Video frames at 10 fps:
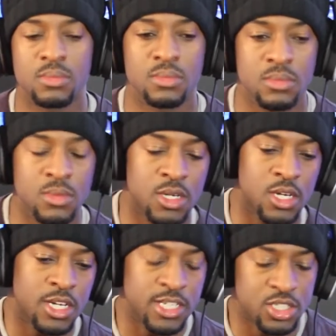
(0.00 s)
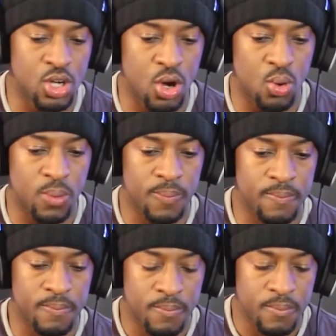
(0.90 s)
Because the PS3 still
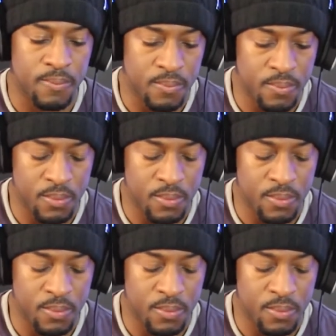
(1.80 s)
sells.